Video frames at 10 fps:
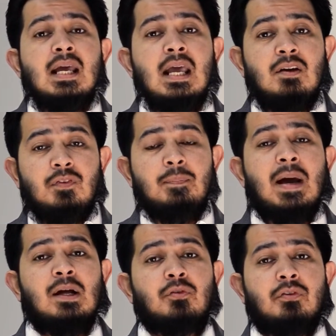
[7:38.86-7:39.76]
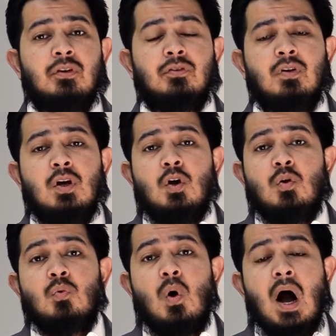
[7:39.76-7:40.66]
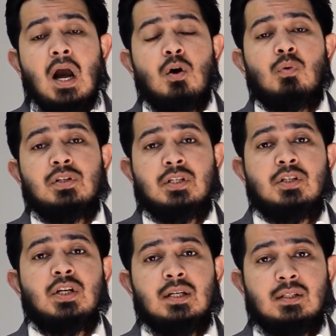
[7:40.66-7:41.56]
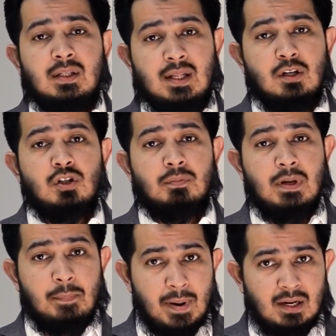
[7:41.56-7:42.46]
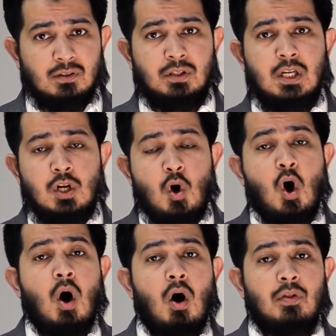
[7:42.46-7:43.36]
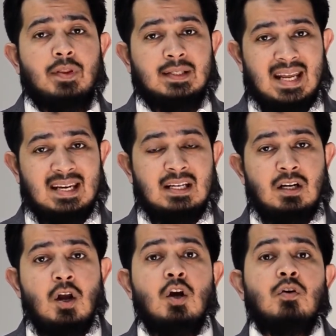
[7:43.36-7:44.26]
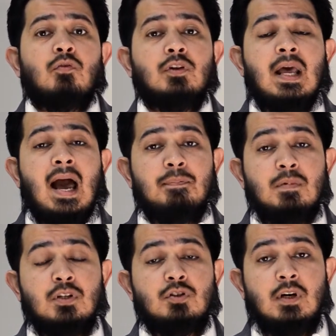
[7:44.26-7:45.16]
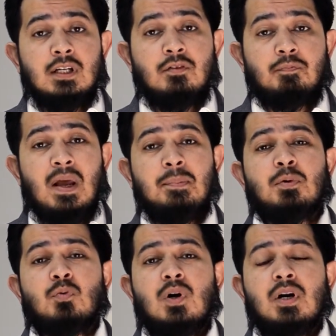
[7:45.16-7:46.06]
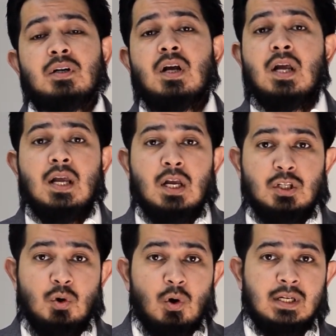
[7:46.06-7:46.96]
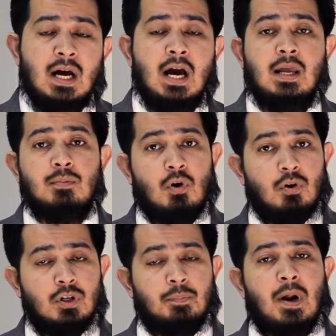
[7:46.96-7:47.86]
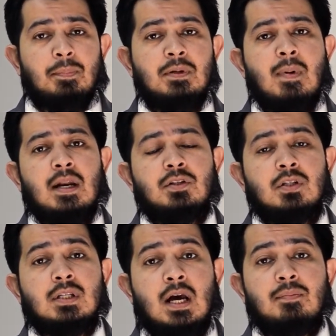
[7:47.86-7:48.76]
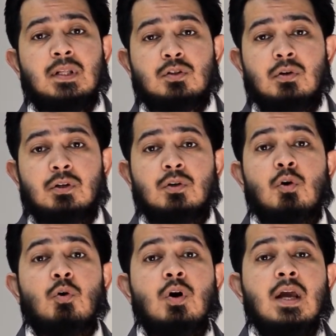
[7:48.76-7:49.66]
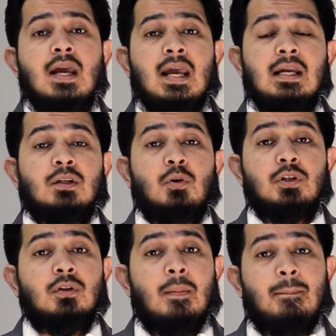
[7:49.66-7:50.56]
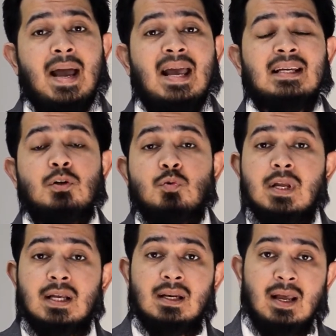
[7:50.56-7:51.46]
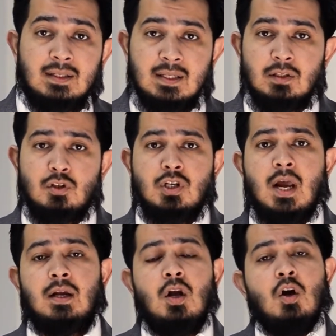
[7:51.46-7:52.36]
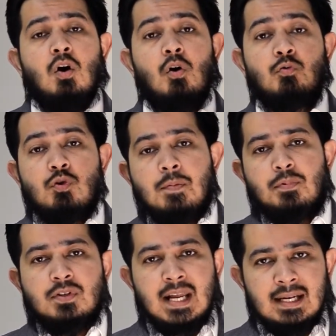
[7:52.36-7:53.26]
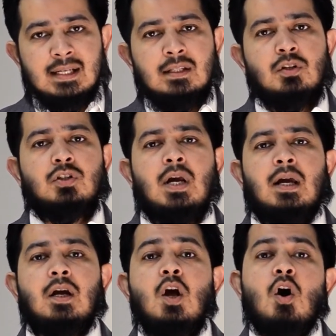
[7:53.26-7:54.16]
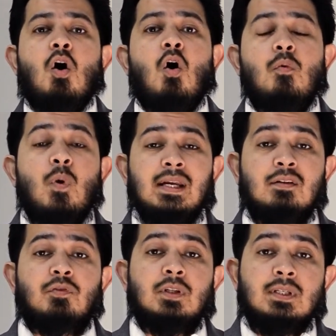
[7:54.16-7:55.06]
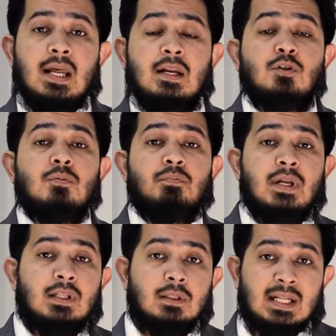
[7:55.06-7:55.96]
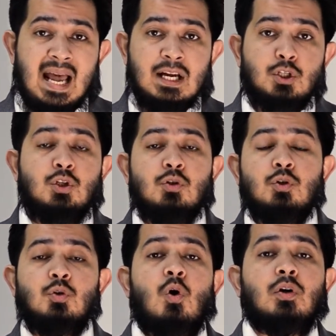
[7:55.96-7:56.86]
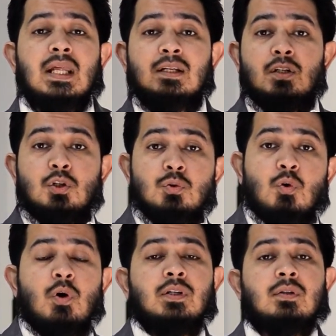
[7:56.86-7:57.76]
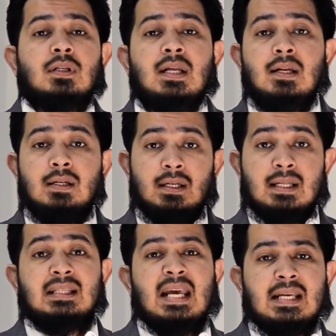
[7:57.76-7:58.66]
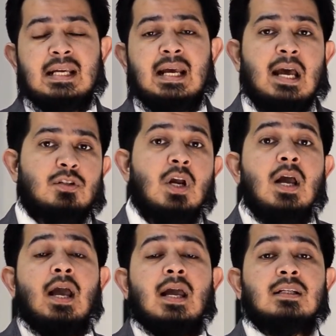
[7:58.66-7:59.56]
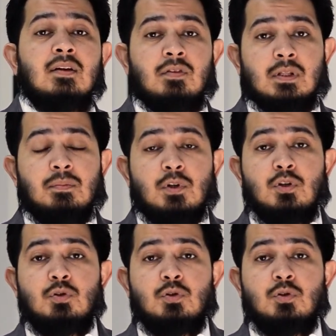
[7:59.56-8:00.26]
If it bounces, I always suggest that there should be a penalty on the tenant for the administrative paperwork, your time or your property manager's time that's going to go in going to the bank and recollecting the check or representing the check or waiting for the tenant to bring the cash to you, or then you going to the tenant and taking cash and giving them the new